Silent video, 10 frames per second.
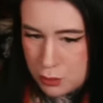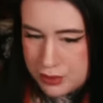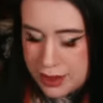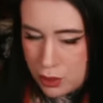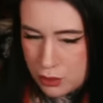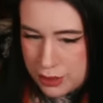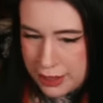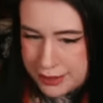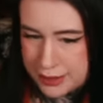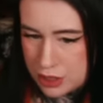with
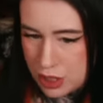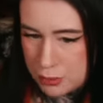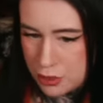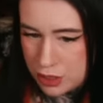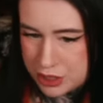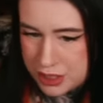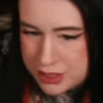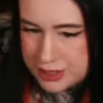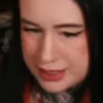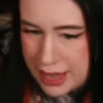calculated terminology
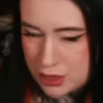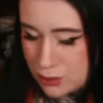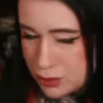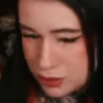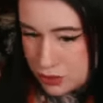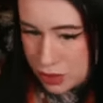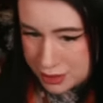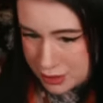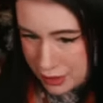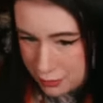to get you to
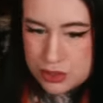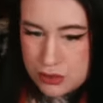trust him.